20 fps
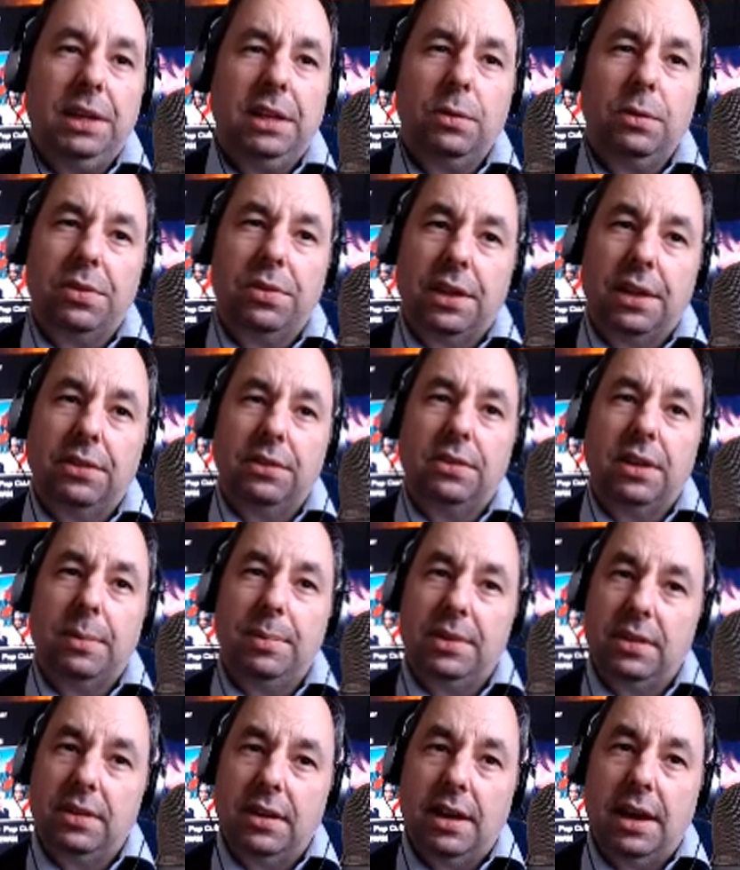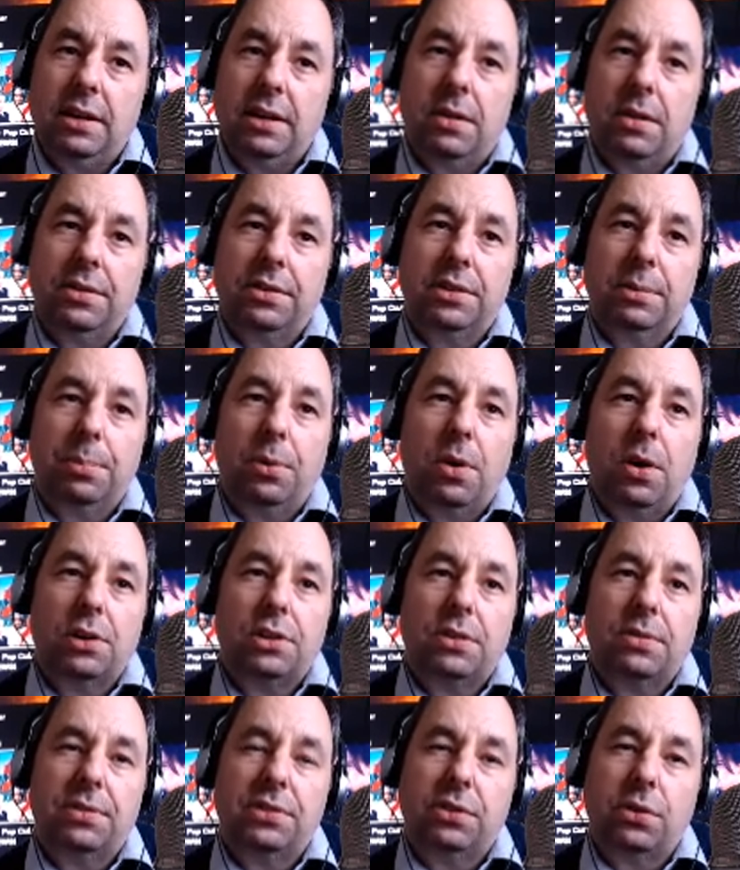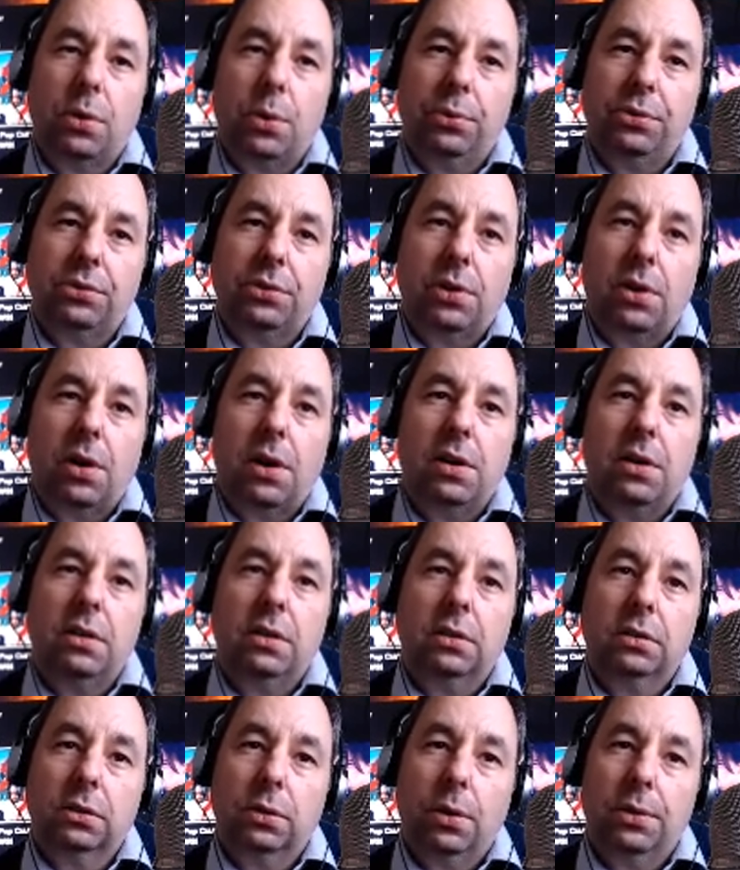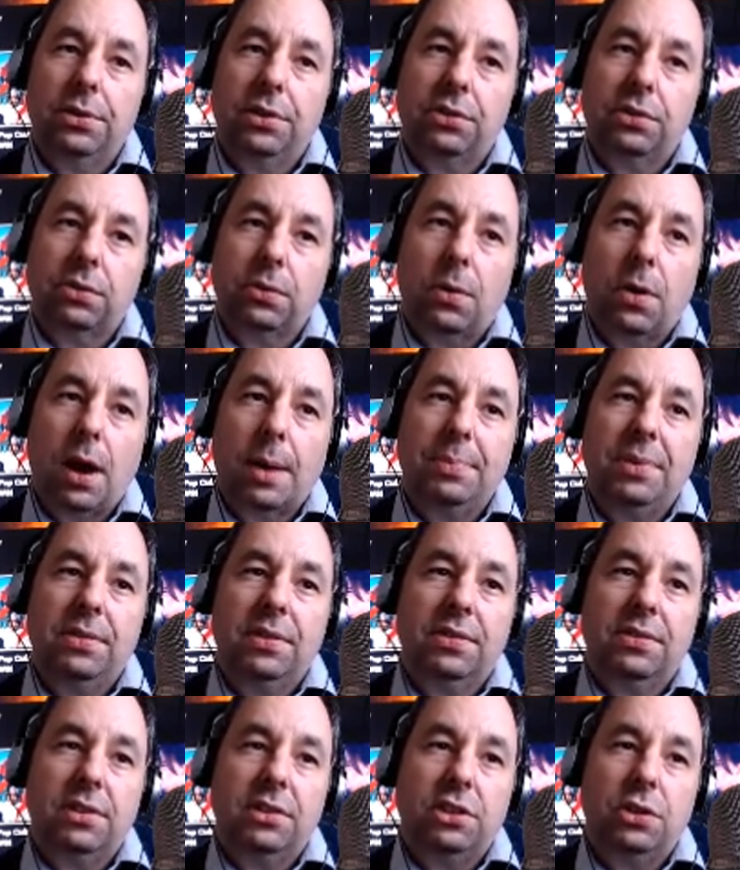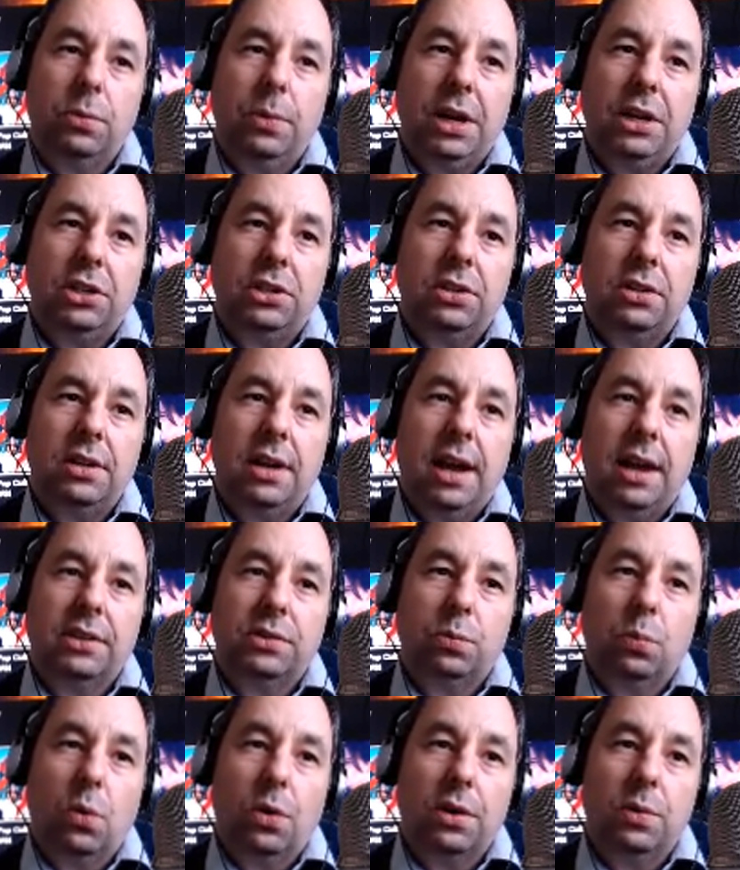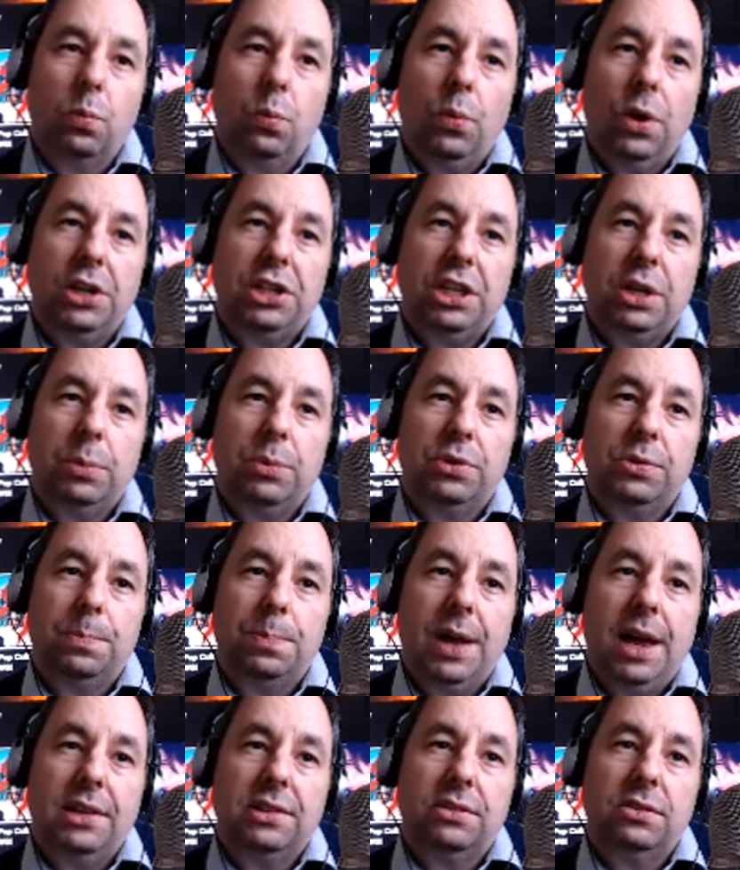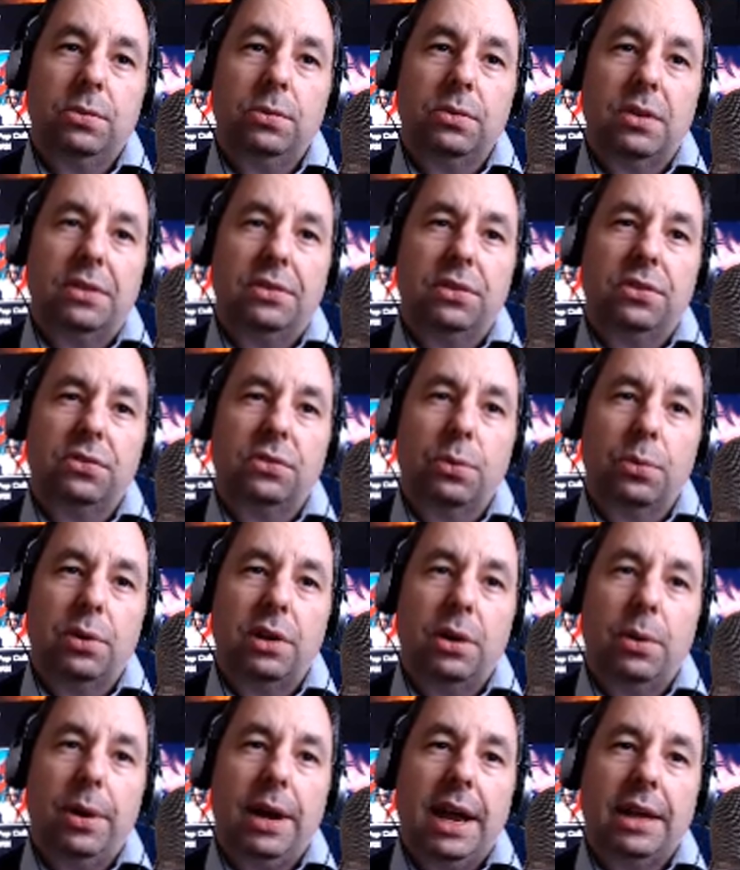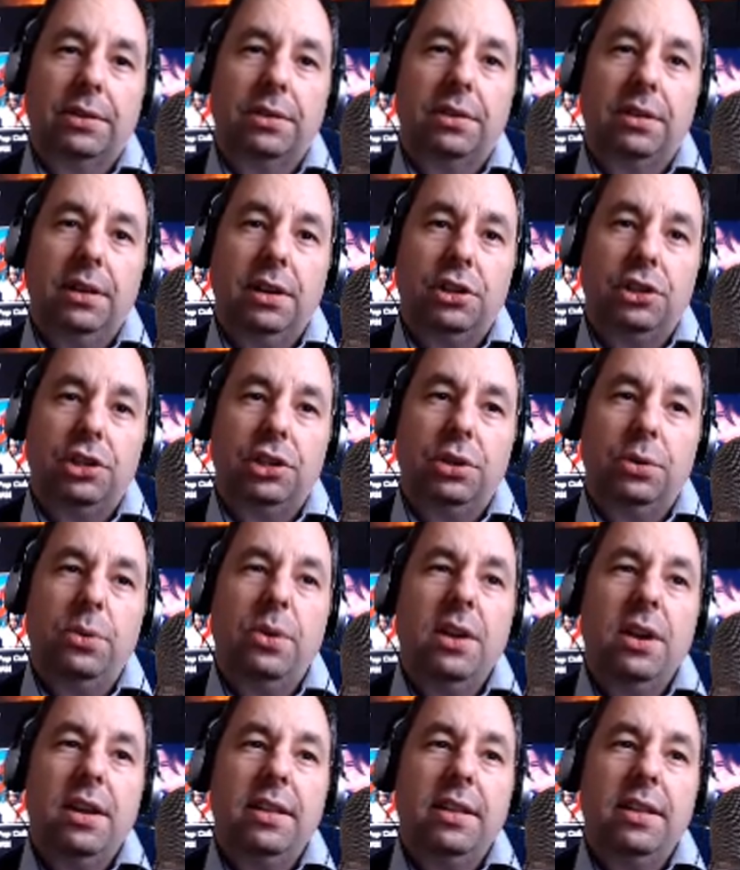with Entertainment Tonight on the departure of his co-star, Law described the situation as one in which it was best to let the studio handle the issue,